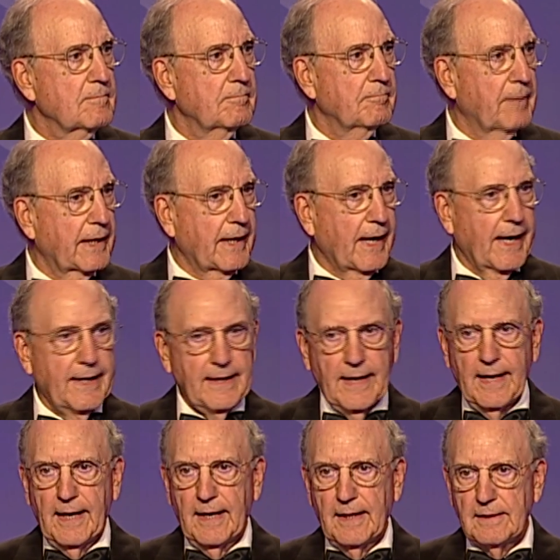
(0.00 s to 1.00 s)
but I
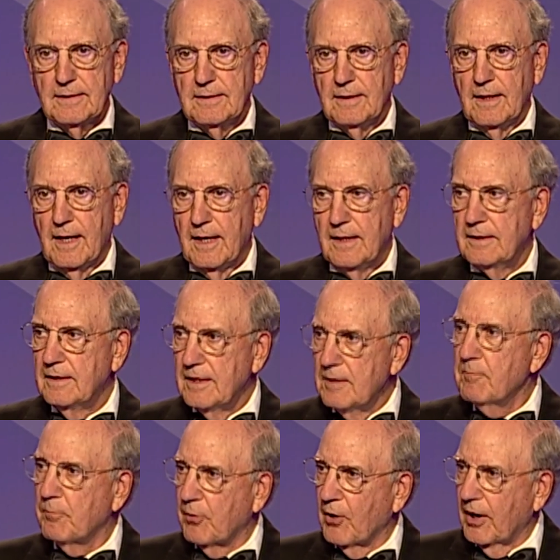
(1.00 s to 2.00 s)
had an
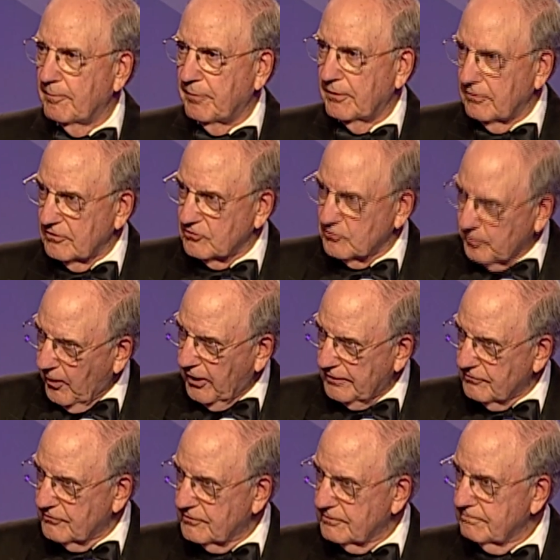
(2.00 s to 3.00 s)
improper
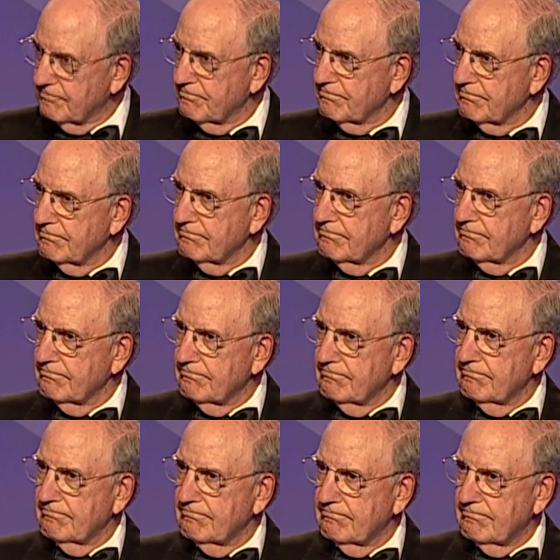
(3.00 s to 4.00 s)
response.
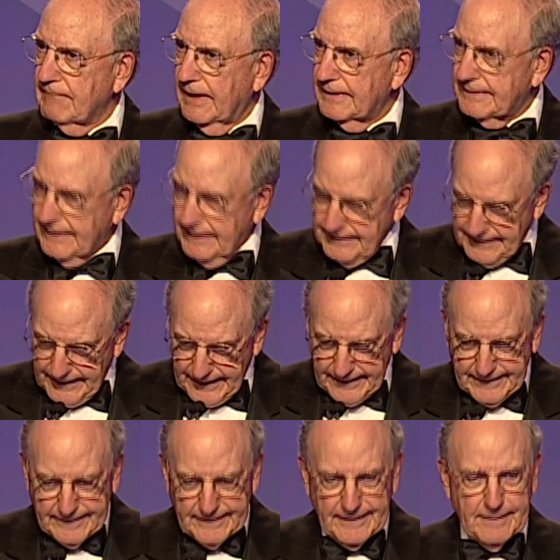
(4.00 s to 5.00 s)
I kind of
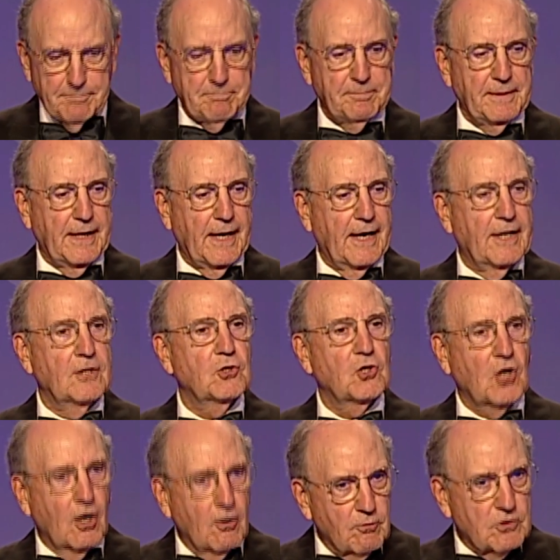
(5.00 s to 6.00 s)
ate it up, and I
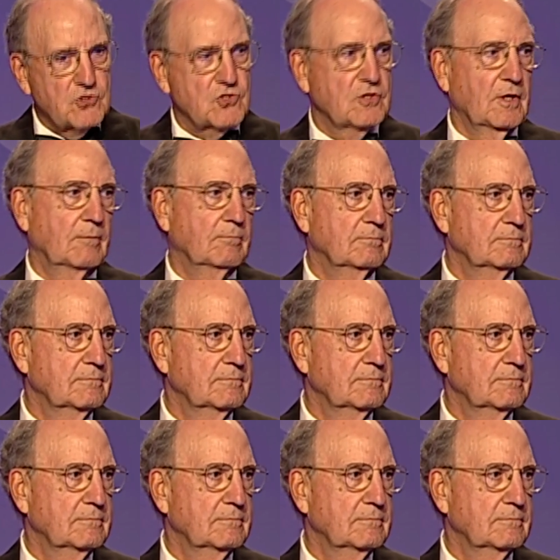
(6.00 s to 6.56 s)
encouraged them,